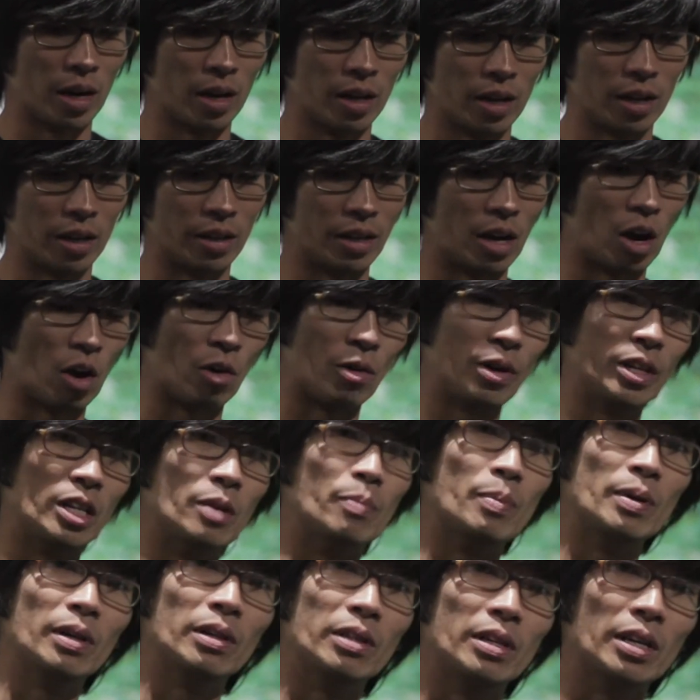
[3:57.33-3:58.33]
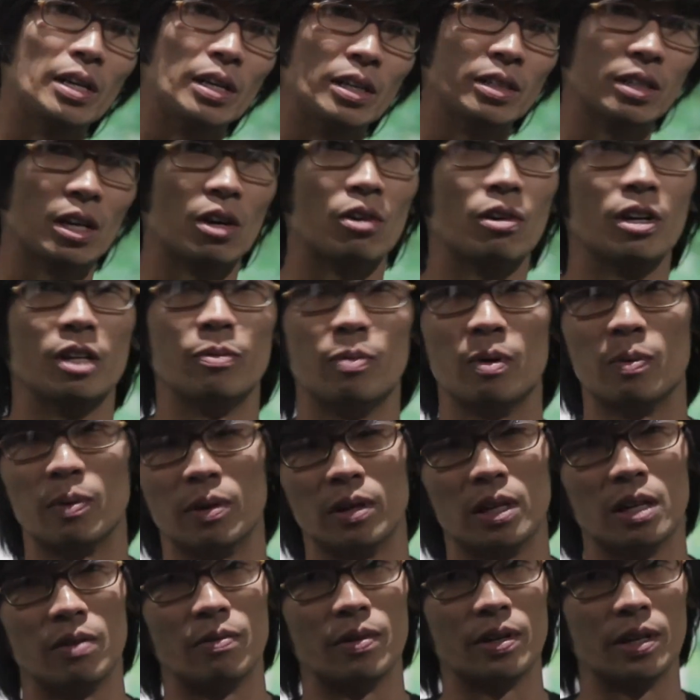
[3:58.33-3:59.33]
there are already buildings, there are already people
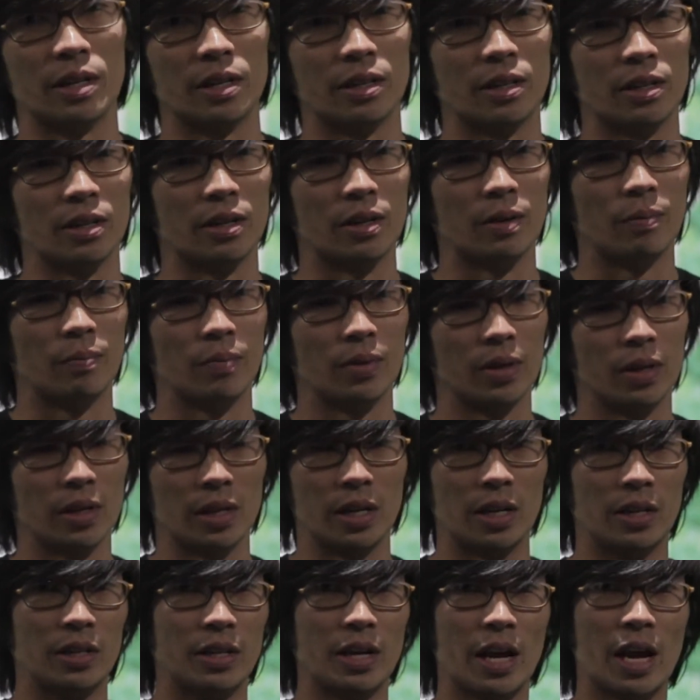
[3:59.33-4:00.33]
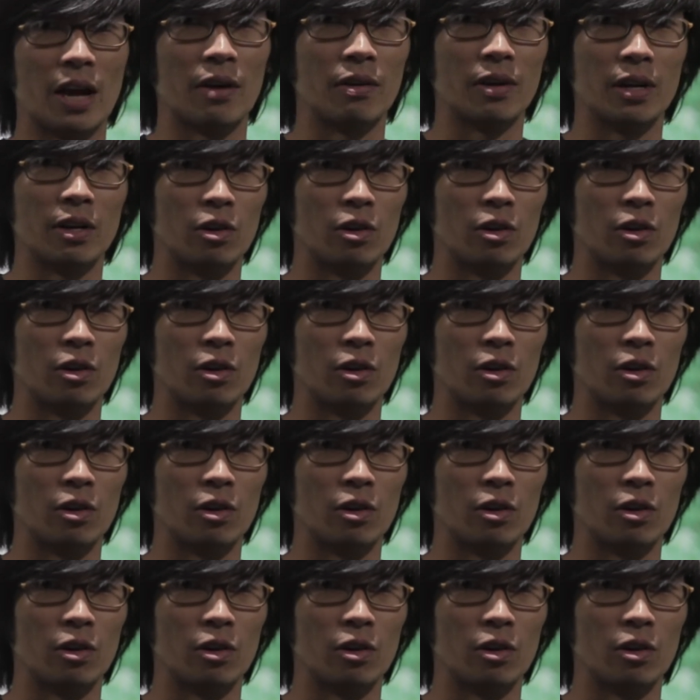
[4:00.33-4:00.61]
living in the area, you